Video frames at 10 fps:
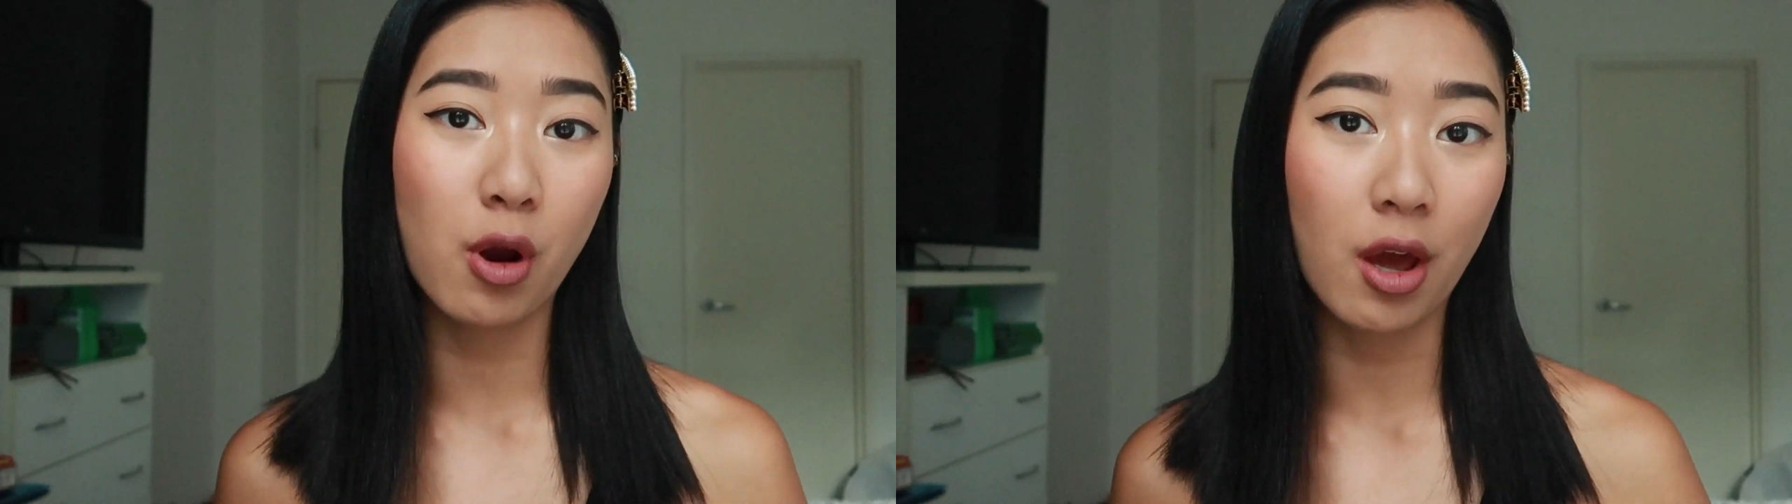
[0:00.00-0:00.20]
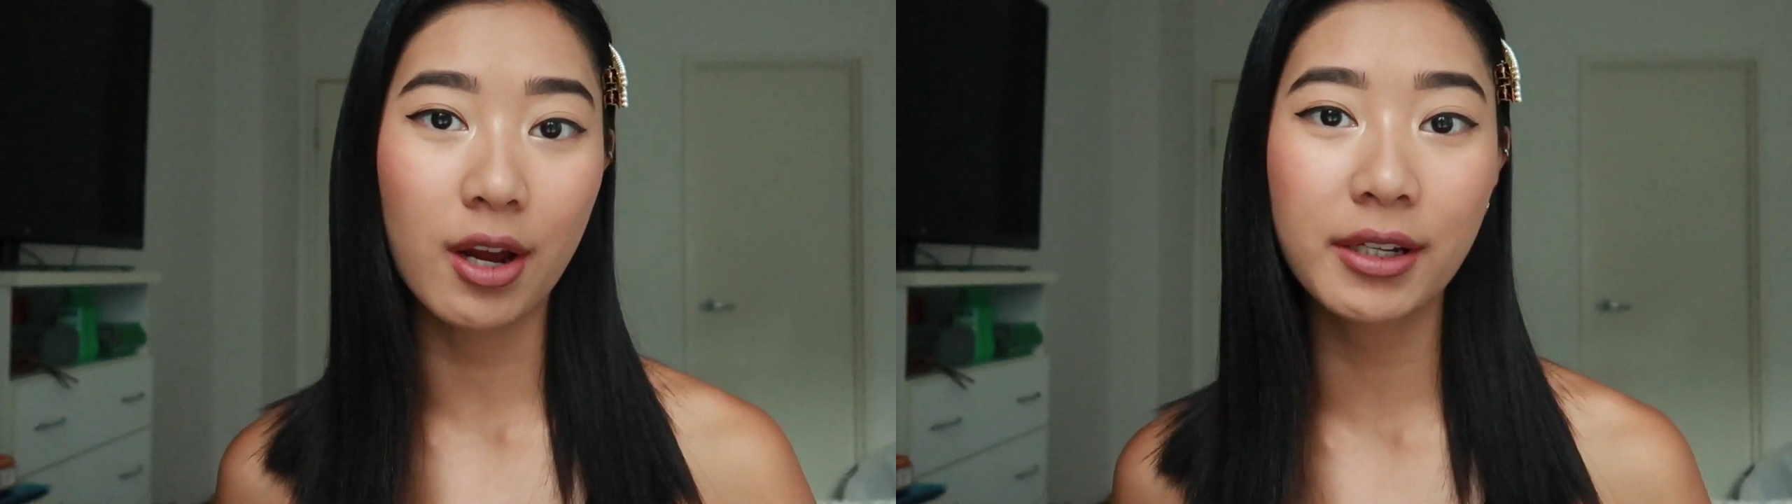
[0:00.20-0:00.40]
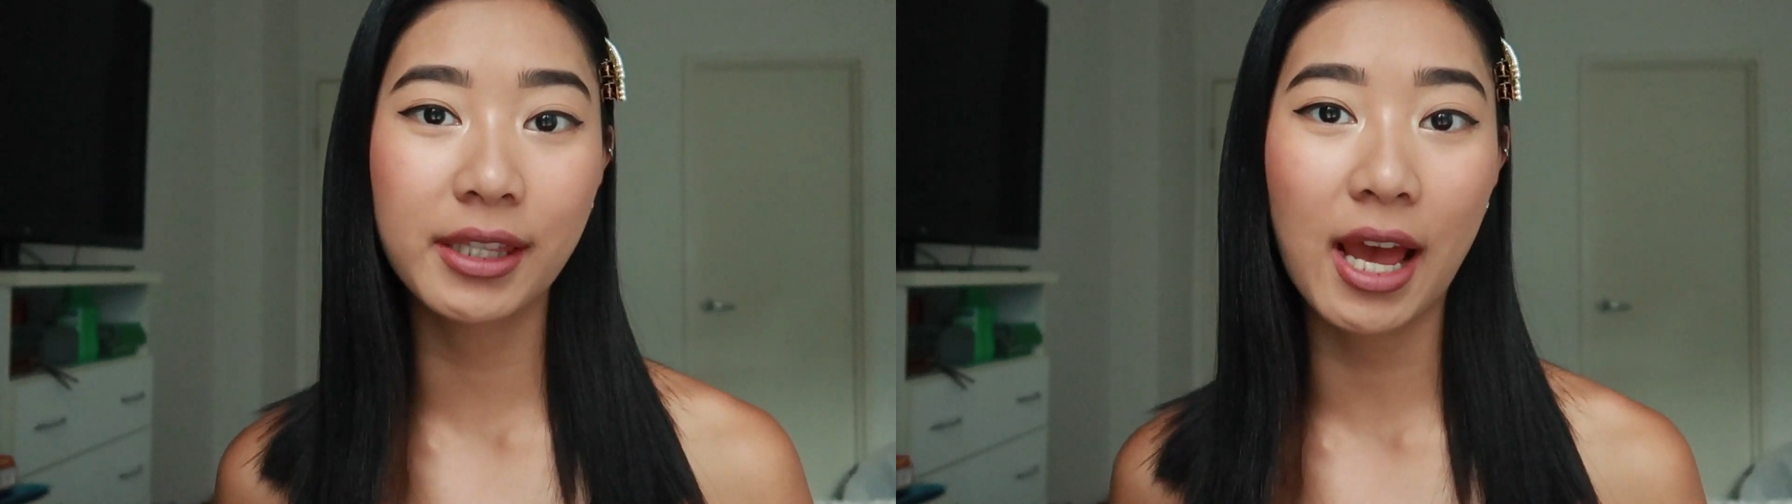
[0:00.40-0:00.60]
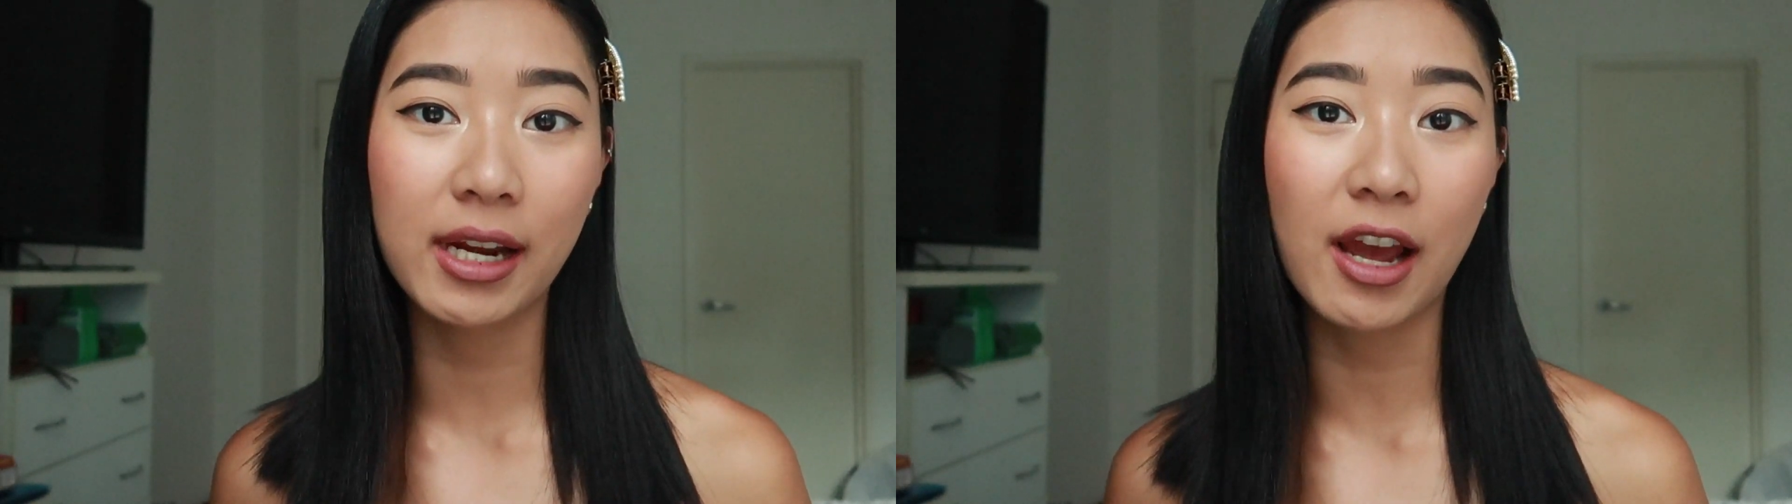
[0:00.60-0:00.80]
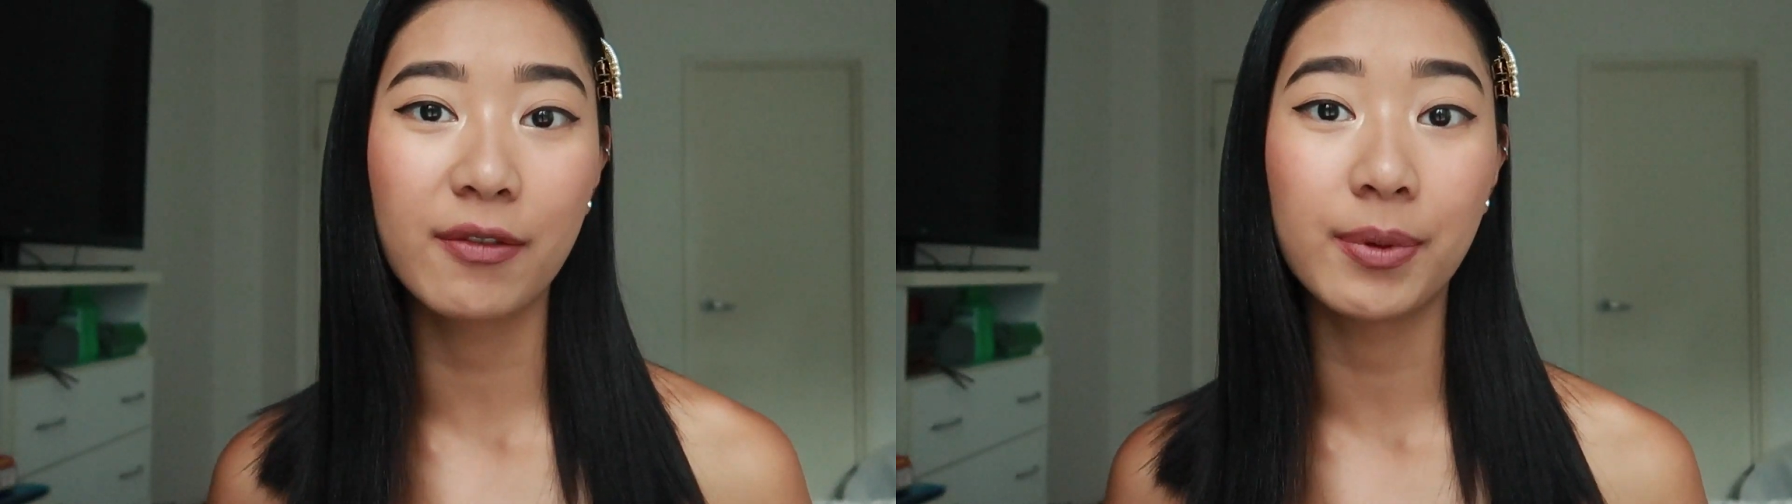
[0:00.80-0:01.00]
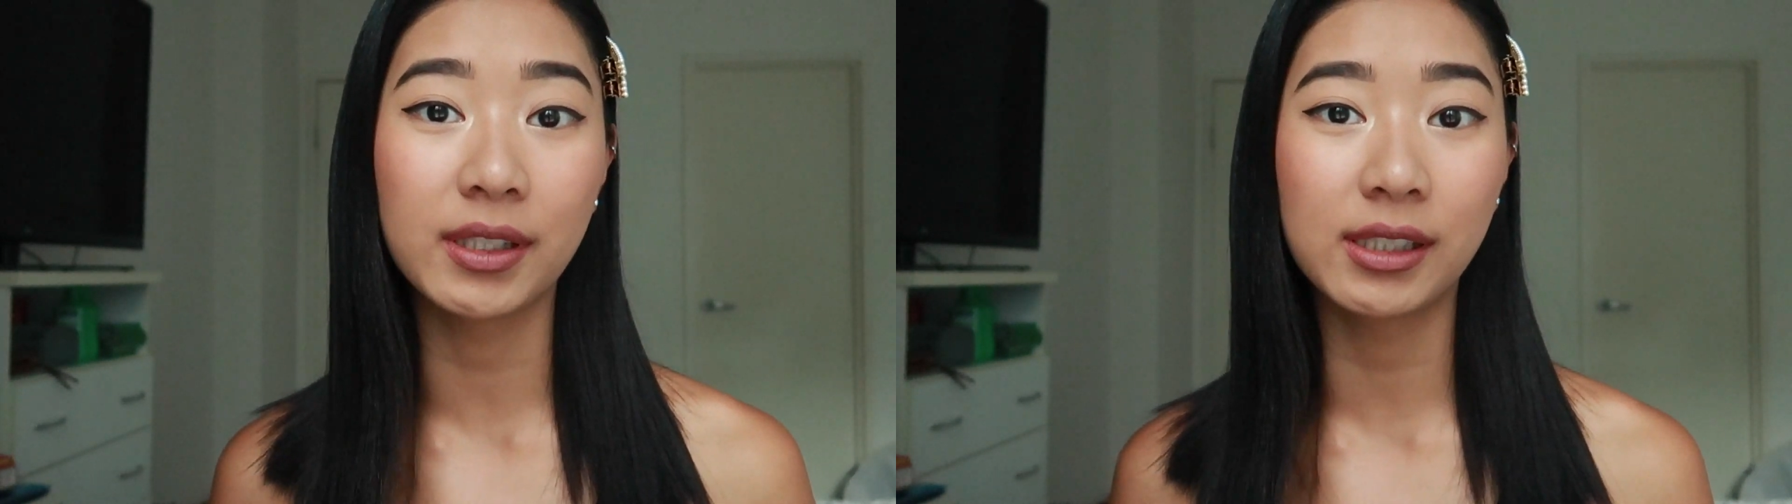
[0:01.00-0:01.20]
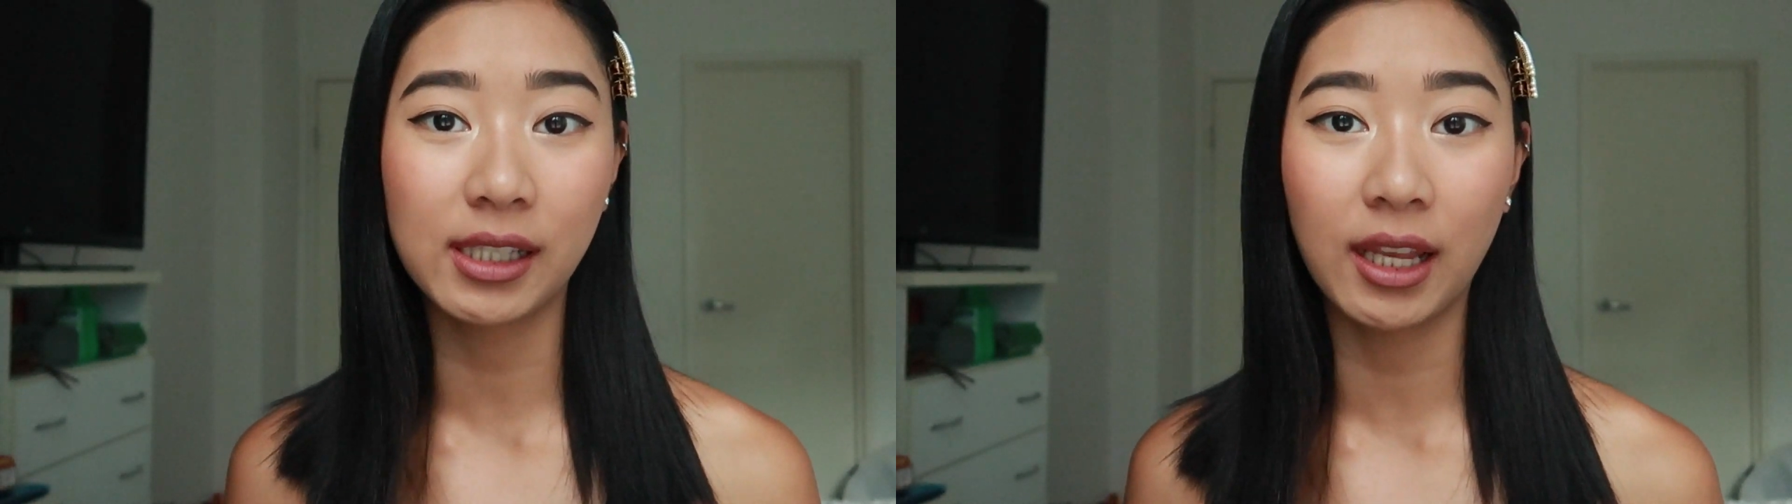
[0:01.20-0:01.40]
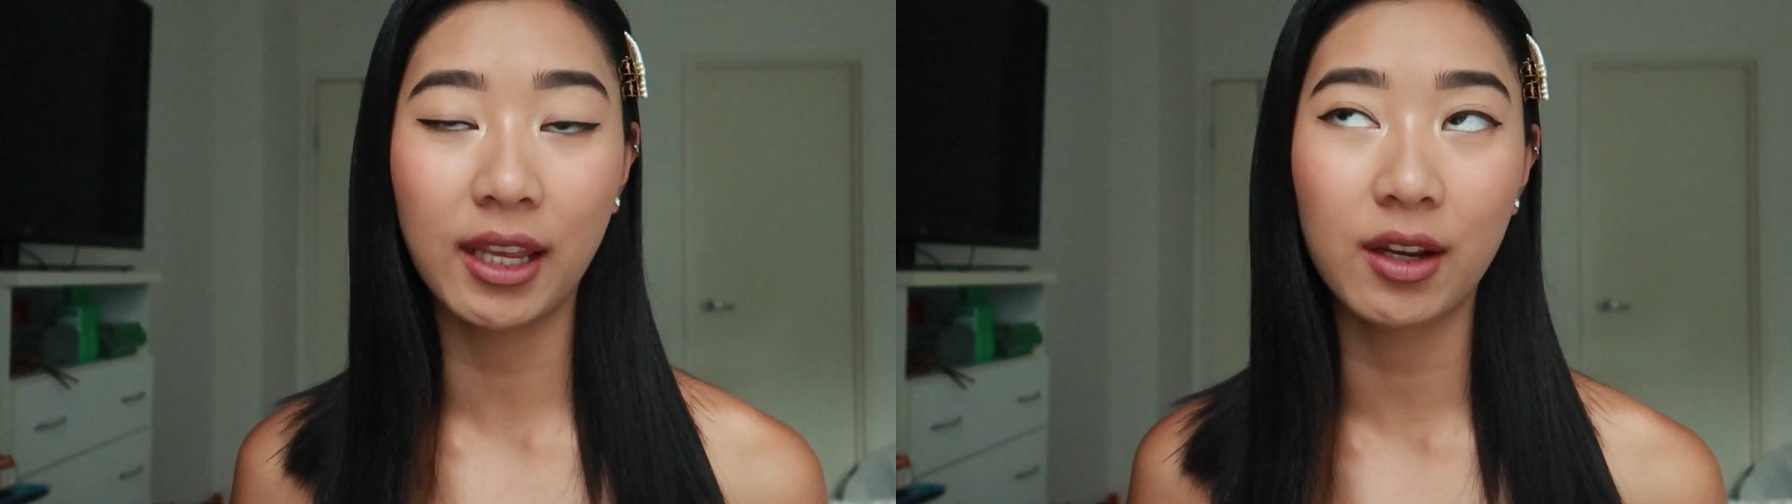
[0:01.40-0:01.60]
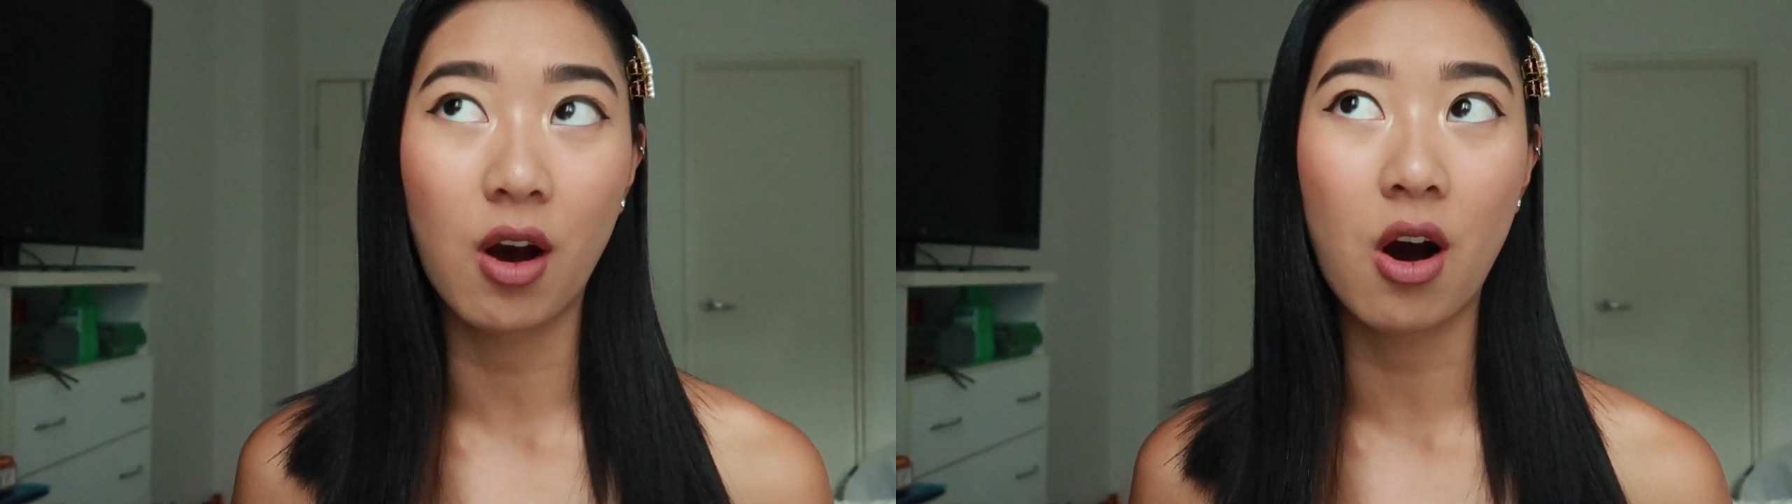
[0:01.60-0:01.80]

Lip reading: product that I've been seeing